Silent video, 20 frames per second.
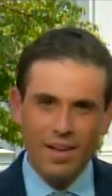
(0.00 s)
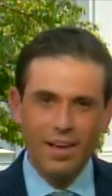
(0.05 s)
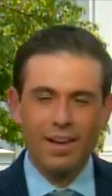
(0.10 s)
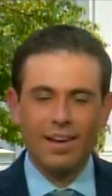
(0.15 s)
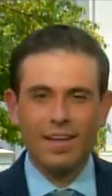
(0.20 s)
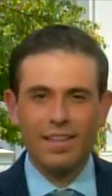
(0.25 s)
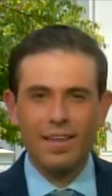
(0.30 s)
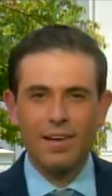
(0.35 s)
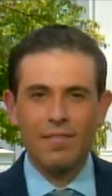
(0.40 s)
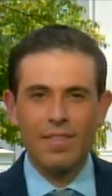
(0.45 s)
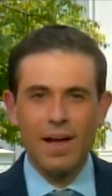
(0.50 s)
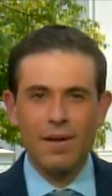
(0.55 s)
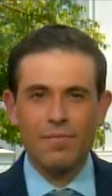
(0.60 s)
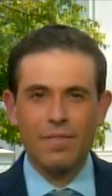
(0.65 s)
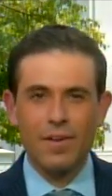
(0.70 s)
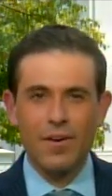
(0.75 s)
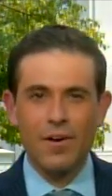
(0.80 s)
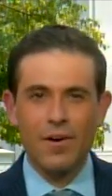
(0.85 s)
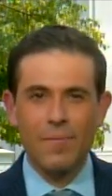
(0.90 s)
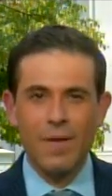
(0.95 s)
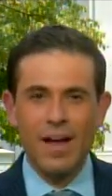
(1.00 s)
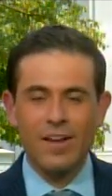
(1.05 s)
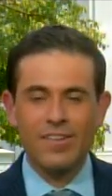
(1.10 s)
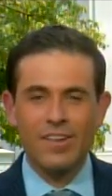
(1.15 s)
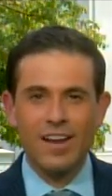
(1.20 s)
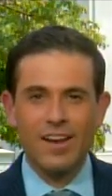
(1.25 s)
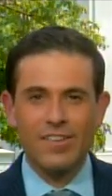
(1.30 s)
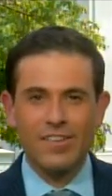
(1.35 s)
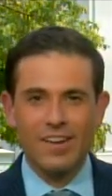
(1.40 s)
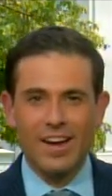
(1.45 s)
can leave that for your
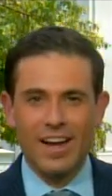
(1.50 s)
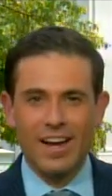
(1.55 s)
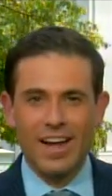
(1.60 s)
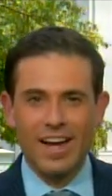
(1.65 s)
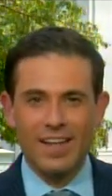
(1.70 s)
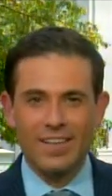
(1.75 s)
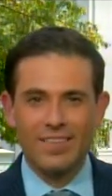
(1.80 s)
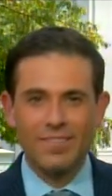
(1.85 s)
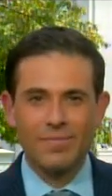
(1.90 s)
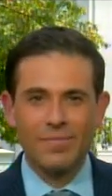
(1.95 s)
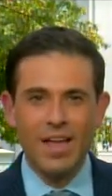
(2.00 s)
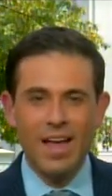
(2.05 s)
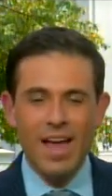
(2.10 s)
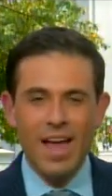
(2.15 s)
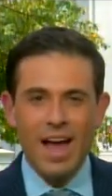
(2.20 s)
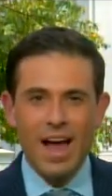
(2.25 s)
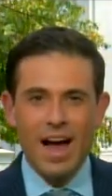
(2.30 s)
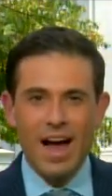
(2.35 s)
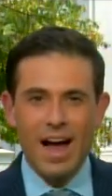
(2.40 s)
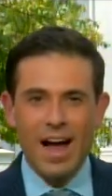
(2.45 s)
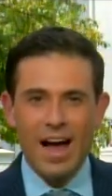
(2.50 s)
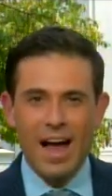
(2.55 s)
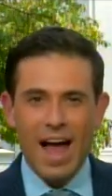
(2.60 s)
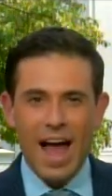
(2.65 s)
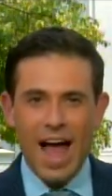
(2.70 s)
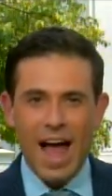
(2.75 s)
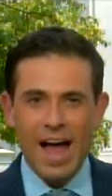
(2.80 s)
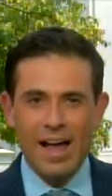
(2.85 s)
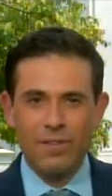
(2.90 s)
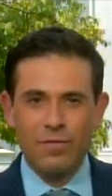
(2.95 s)
imagination, I guess. Uh,
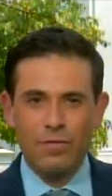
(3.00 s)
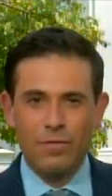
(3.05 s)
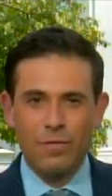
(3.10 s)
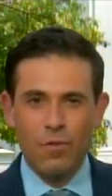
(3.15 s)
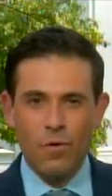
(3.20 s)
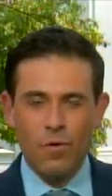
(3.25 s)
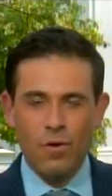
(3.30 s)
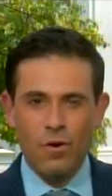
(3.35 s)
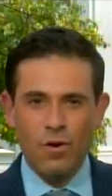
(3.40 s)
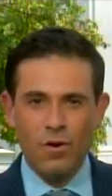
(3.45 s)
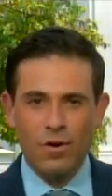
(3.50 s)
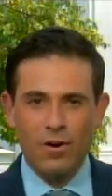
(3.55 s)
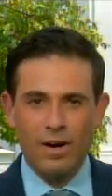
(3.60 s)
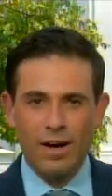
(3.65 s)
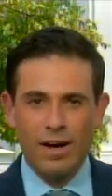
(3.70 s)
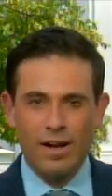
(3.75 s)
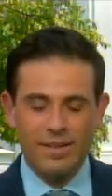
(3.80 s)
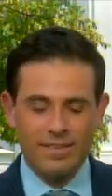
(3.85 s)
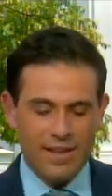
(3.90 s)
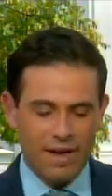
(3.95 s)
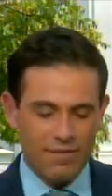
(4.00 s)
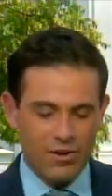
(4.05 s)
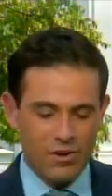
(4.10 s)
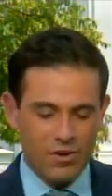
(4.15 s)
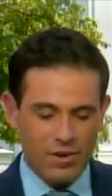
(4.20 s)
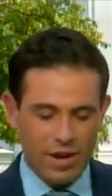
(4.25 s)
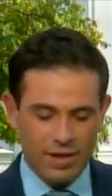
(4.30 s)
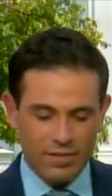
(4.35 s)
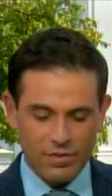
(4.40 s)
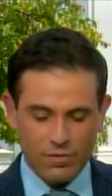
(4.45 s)
as for uh, Devin
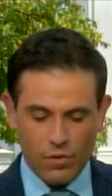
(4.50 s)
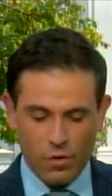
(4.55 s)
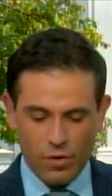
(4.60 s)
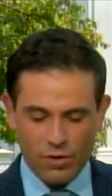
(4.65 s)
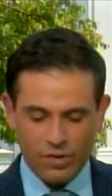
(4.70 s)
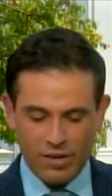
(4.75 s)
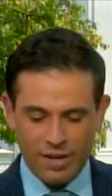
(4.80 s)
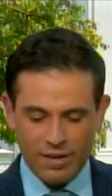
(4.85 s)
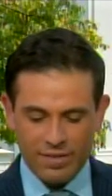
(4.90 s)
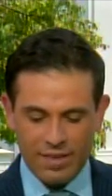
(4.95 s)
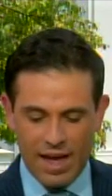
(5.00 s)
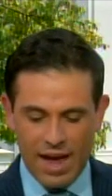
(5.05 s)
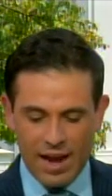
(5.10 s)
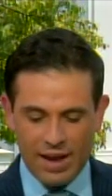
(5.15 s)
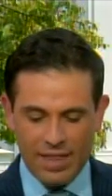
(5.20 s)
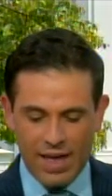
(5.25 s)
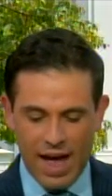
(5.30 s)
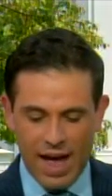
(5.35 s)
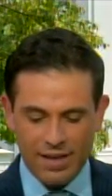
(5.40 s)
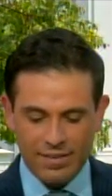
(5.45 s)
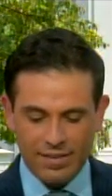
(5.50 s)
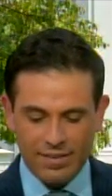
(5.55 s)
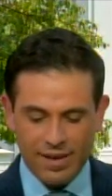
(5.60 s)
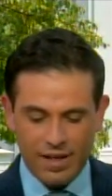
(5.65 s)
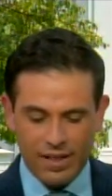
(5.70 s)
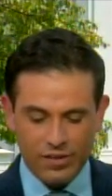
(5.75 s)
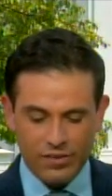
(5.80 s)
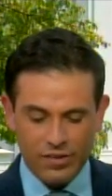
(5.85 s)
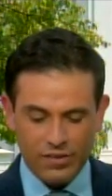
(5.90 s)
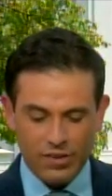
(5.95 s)
Nunes, of course, he is the head of the House
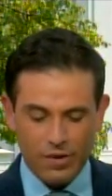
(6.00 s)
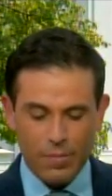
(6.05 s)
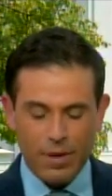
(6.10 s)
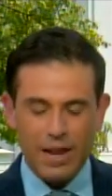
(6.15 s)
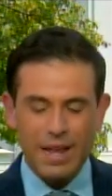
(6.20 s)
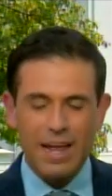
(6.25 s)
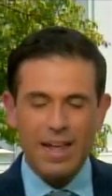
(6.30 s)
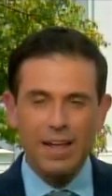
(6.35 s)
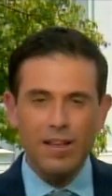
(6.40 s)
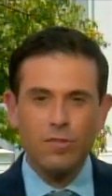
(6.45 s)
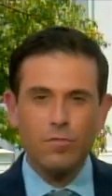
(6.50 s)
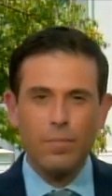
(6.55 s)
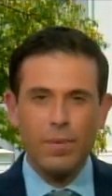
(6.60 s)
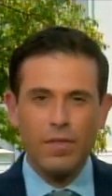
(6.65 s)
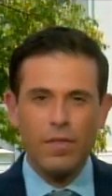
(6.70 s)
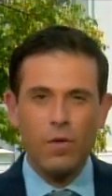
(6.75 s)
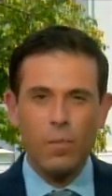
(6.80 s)
Intelligence Committee. He's been the